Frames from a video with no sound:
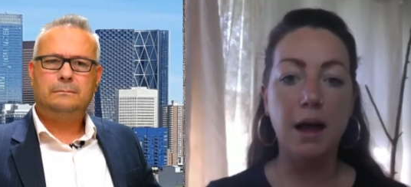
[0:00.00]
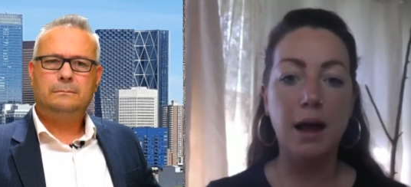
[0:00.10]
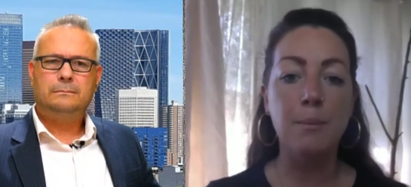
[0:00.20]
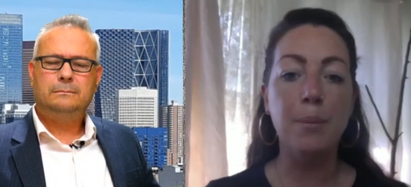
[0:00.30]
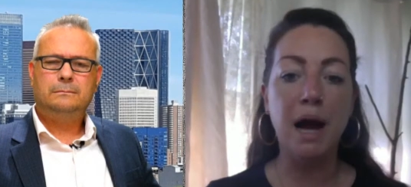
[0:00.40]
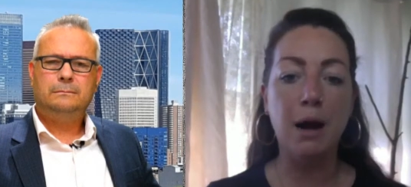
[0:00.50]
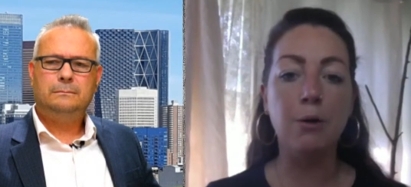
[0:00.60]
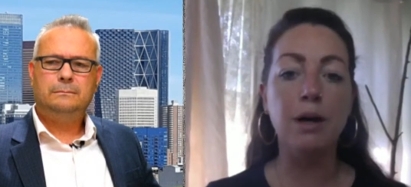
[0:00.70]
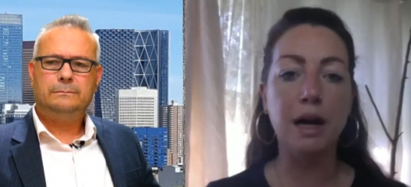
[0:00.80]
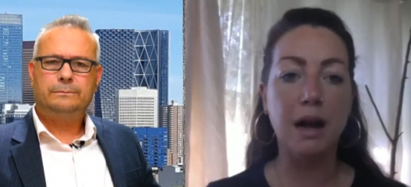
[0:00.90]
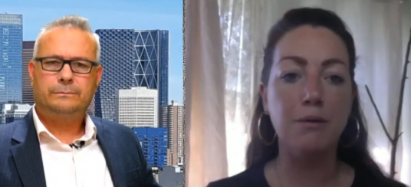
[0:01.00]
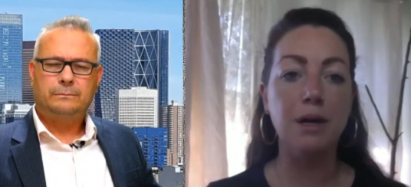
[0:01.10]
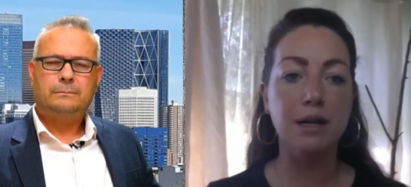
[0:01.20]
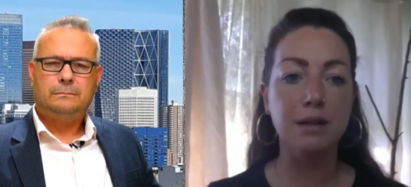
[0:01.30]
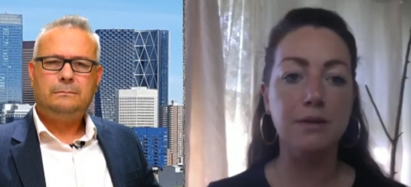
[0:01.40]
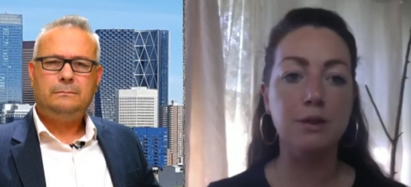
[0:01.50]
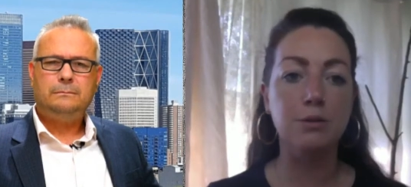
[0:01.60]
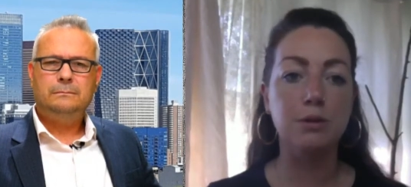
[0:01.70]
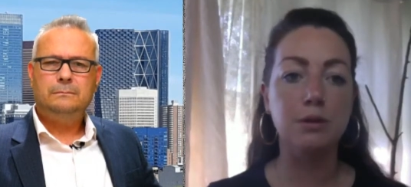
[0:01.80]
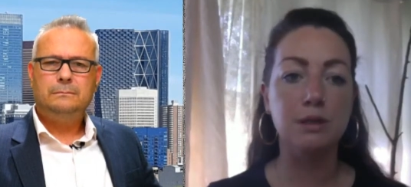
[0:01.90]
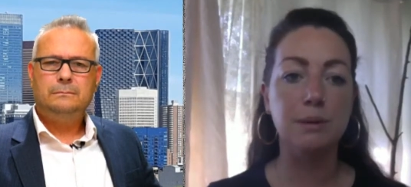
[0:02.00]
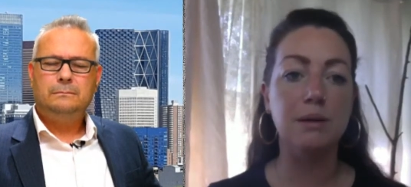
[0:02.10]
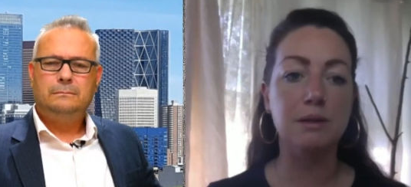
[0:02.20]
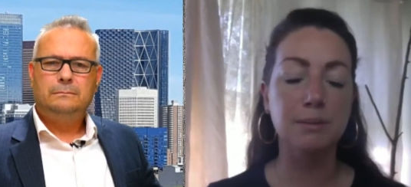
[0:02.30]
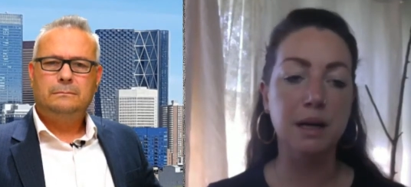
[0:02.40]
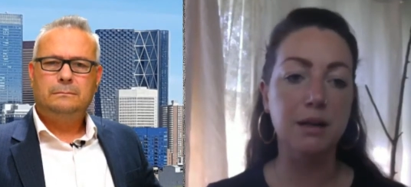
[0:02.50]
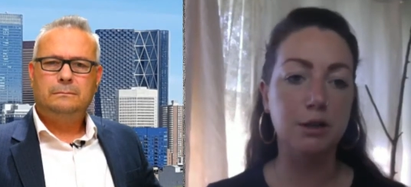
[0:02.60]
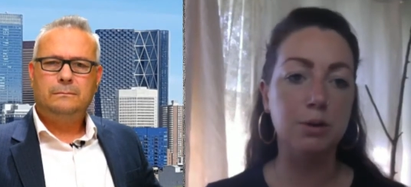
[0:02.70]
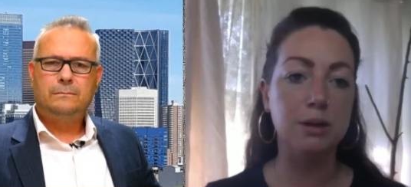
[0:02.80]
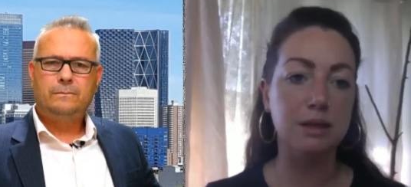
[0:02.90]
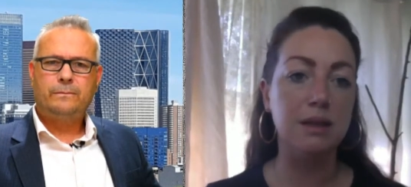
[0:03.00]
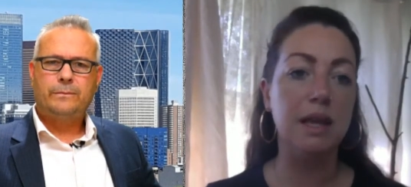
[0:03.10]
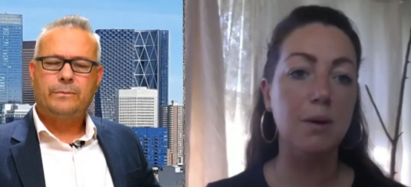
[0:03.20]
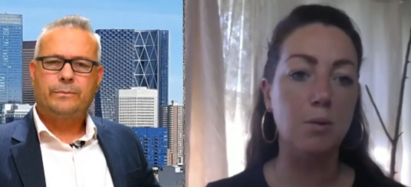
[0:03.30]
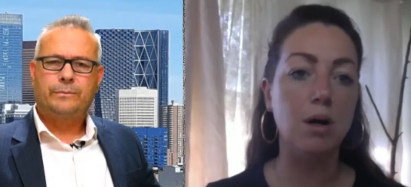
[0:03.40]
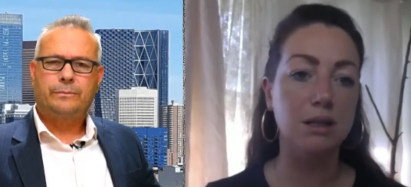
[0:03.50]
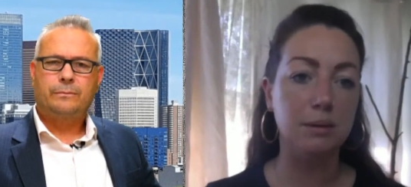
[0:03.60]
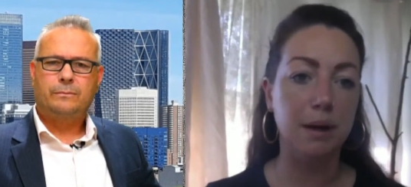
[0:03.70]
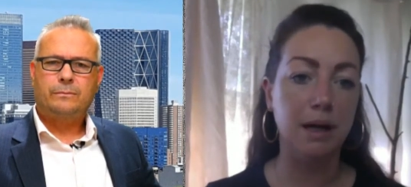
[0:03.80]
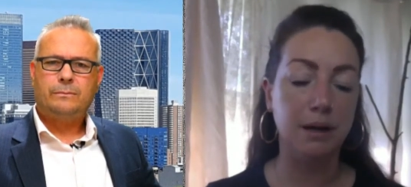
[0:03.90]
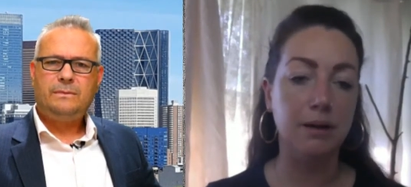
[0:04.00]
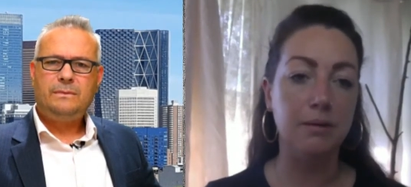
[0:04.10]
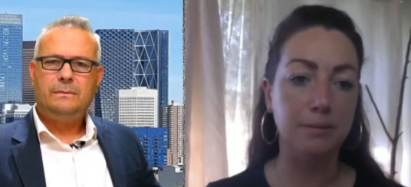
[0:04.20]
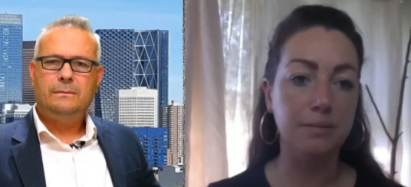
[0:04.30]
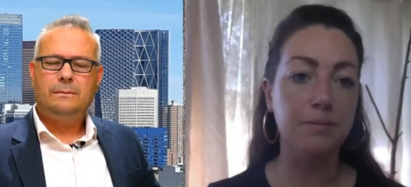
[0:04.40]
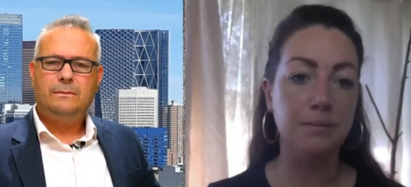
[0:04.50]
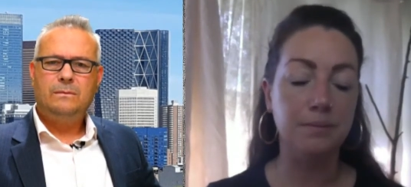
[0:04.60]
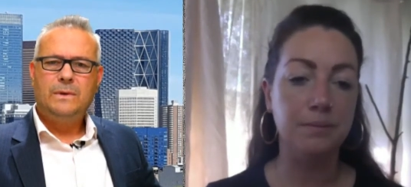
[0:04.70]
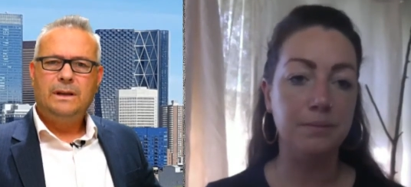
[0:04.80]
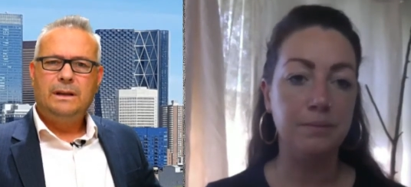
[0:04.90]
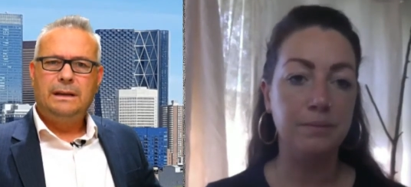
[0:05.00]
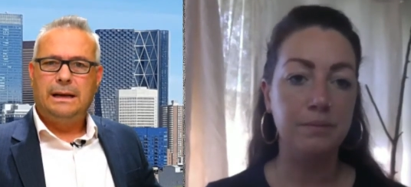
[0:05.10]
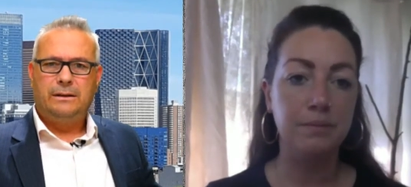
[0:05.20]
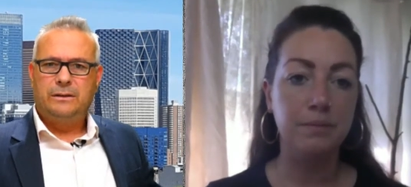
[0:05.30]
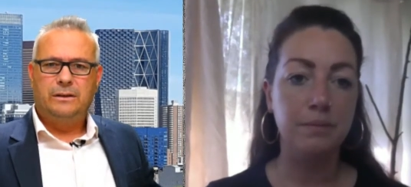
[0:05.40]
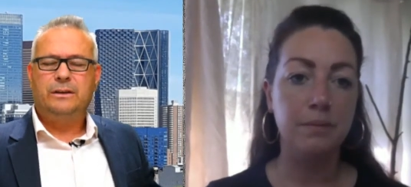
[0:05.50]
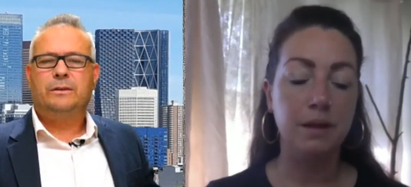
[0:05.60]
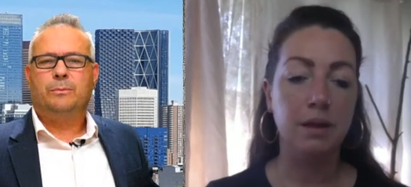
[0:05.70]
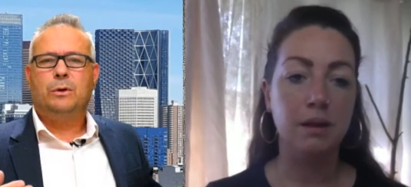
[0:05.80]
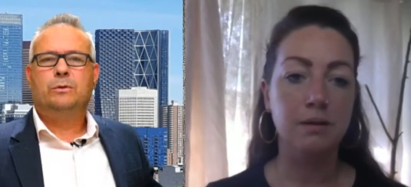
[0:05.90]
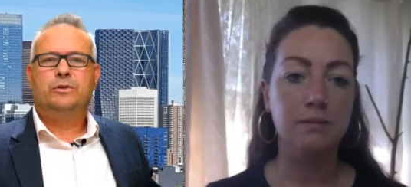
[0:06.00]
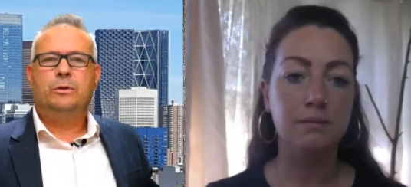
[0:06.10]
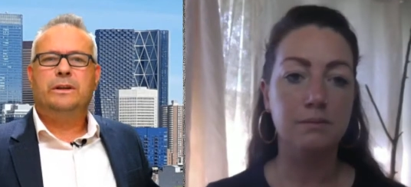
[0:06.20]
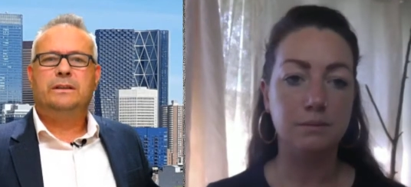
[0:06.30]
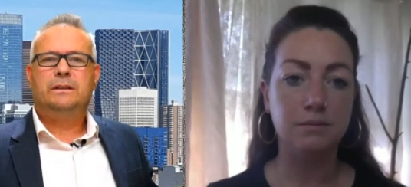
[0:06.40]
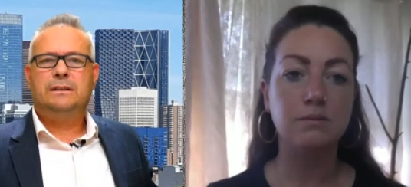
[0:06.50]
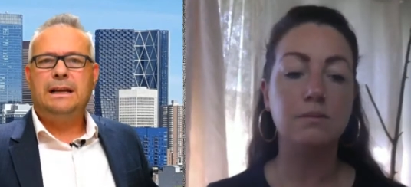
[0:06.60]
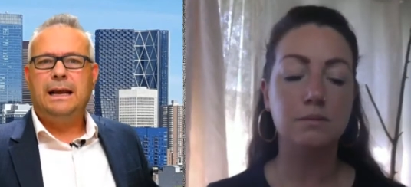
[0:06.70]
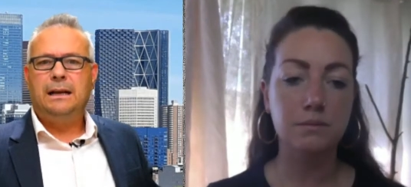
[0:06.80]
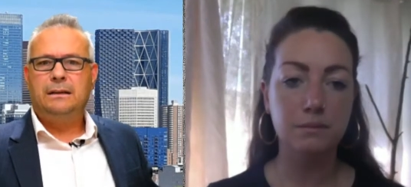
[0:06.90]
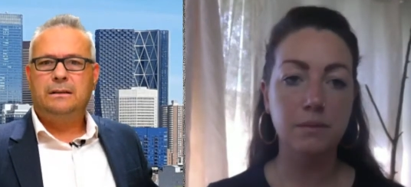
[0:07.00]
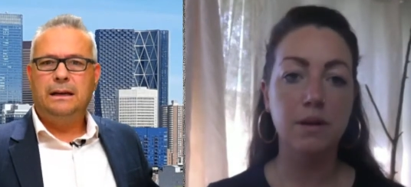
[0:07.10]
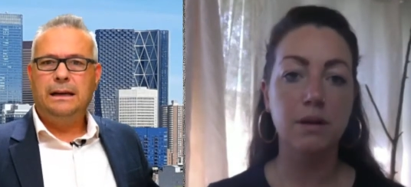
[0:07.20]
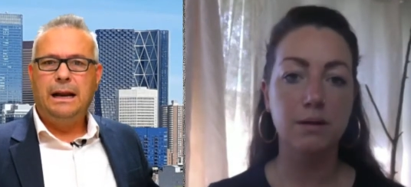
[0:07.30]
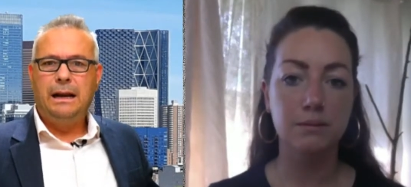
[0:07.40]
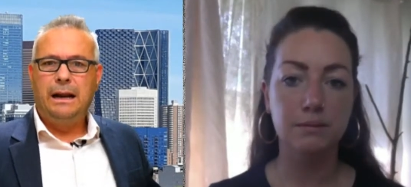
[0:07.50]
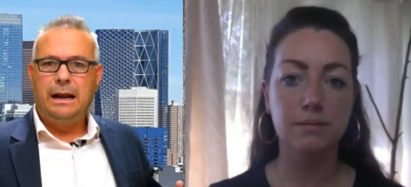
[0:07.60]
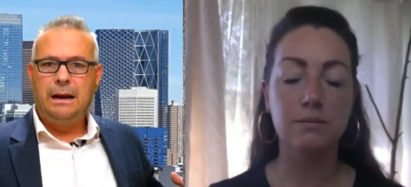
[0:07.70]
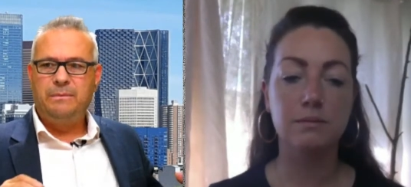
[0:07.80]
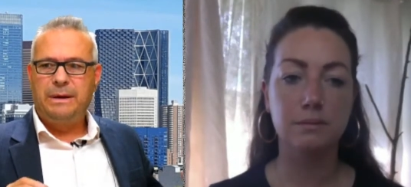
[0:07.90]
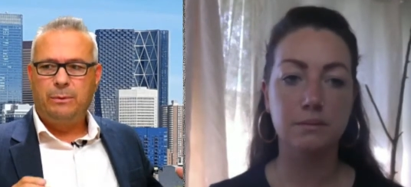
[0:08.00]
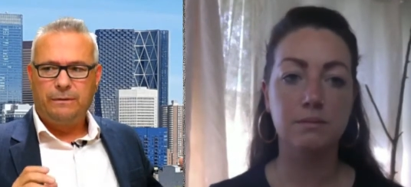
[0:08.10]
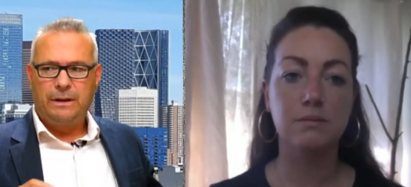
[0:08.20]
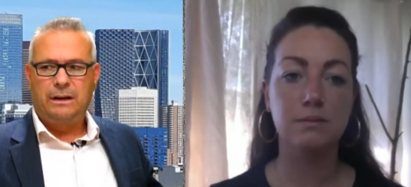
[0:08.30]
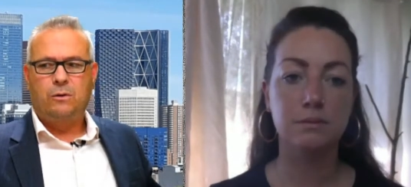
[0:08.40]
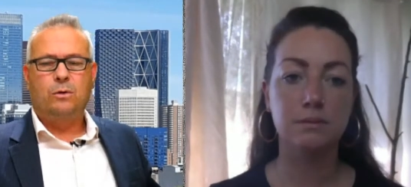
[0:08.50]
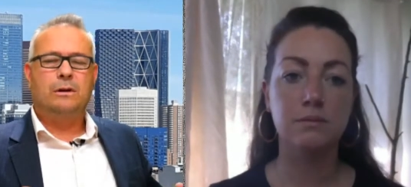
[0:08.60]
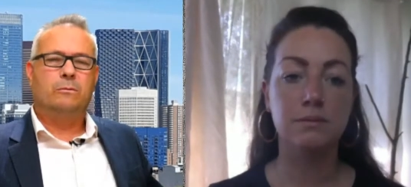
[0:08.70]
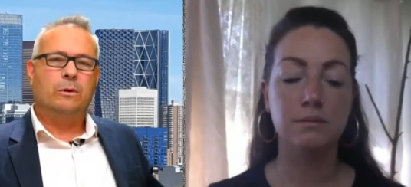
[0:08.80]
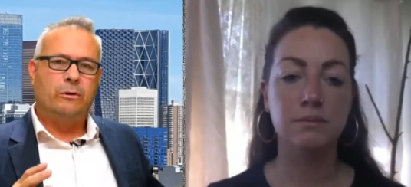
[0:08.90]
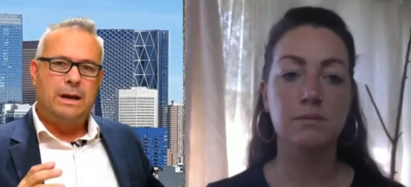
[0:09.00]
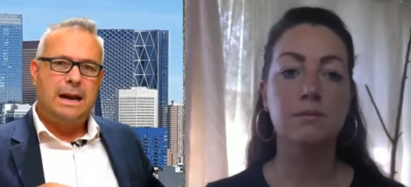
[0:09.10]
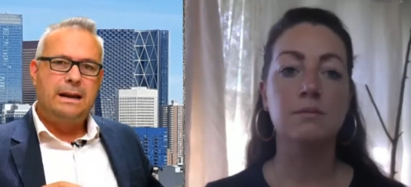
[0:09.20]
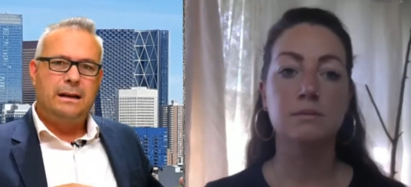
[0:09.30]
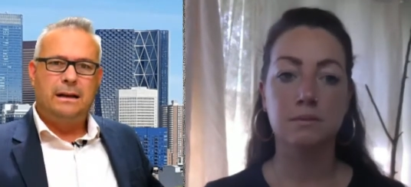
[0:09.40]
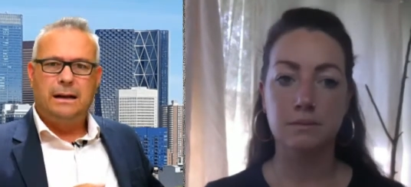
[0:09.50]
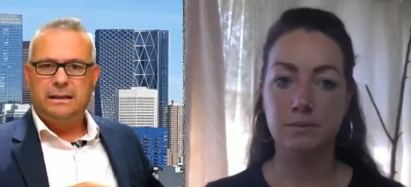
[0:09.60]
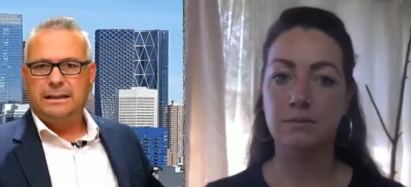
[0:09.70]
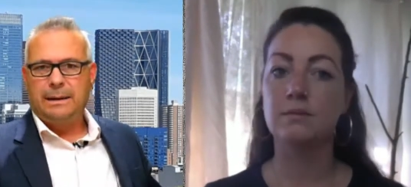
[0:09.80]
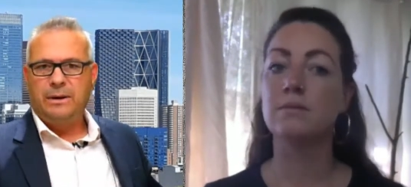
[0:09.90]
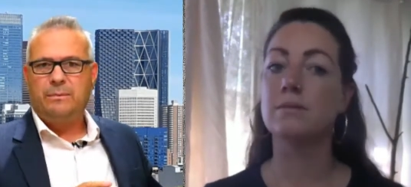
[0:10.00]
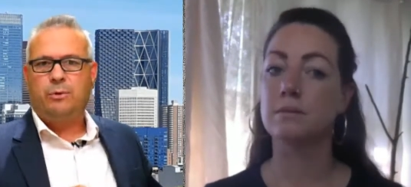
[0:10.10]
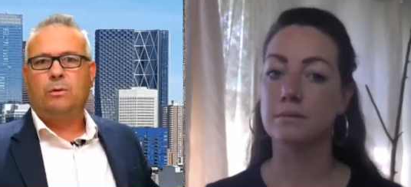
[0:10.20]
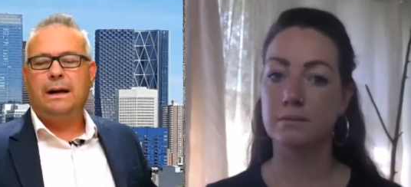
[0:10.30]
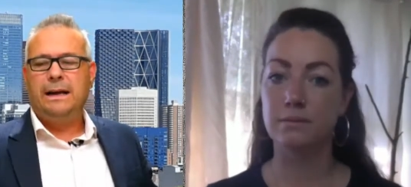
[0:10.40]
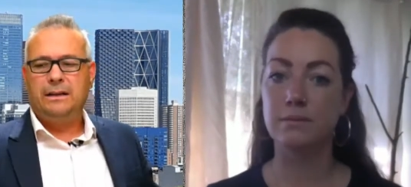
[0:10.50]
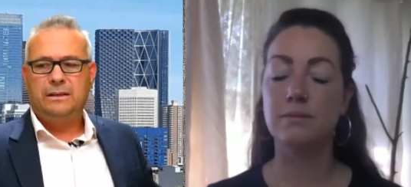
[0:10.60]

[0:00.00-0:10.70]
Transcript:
Speaker 1: empowering every individual to be able to make the choice that they want to make. Yeah,
Speaker 2: it's a, it's a pro-choice stance, and and uh, and people are feeling cornered. We're creating a, a segment of pariahs,